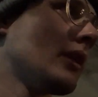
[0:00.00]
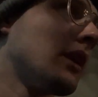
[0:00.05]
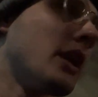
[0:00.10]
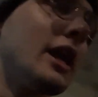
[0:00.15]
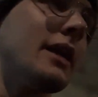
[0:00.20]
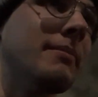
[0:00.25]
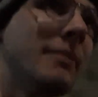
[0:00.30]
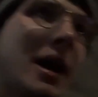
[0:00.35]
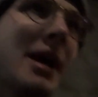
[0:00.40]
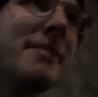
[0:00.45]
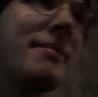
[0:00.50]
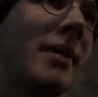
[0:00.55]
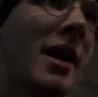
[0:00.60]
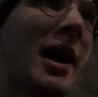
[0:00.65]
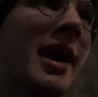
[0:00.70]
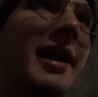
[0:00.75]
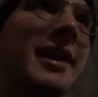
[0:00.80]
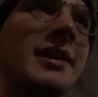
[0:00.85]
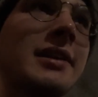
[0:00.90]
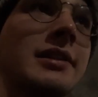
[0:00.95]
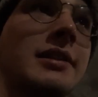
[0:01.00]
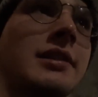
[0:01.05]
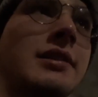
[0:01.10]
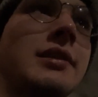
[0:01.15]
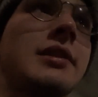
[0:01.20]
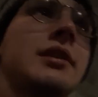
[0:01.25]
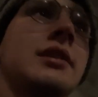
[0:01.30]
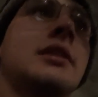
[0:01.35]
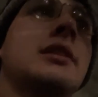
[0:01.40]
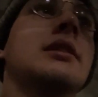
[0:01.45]
In my mind,
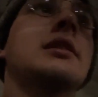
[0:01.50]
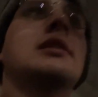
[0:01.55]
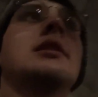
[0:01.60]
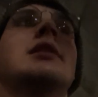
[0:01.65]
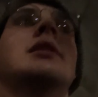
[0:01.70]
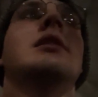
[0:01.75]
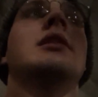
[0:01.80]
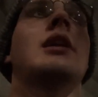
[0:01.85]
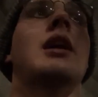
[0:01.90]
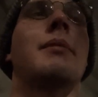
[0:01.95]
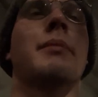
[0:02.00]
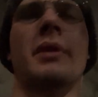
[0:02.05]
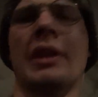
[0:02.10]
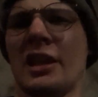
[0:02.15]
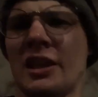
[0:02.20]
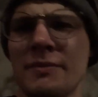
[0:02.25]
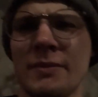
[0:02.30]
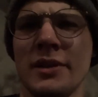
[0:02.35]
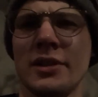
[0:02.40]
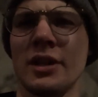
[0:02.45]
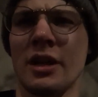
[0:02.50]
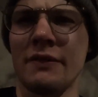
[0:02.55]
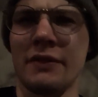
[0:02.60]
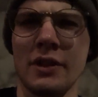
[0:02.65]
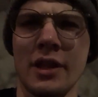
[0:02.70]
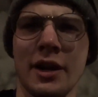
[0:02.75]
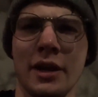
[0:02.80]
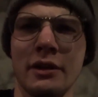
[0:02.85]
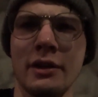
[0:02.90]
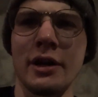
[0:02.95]
I'm gonna give myself a
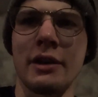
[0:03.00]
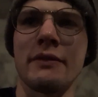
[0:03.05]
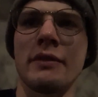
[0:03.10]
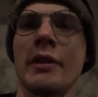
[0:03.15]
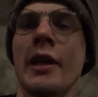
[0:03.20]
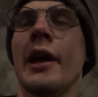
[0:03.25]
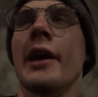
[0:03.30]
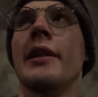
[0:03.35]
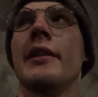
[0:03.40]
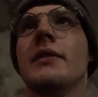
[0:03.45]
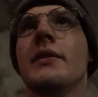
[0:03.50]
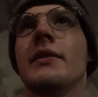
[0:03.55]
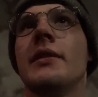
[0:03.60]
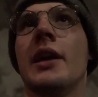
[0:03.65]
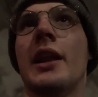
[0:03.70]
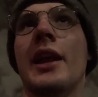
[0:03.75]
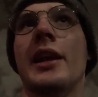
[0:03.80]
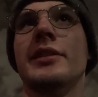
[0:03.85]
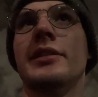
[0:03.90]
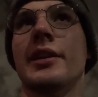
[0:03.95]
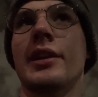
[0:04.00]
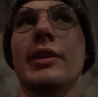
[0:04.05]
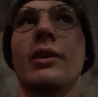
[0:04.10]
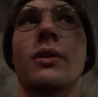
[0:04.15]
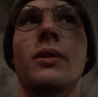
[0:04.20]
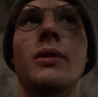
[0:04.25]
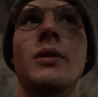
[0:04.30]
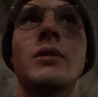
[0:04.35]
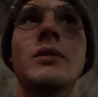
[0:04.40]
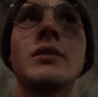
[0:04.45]
lot of credit for that. That I set a
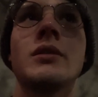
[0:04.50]
goal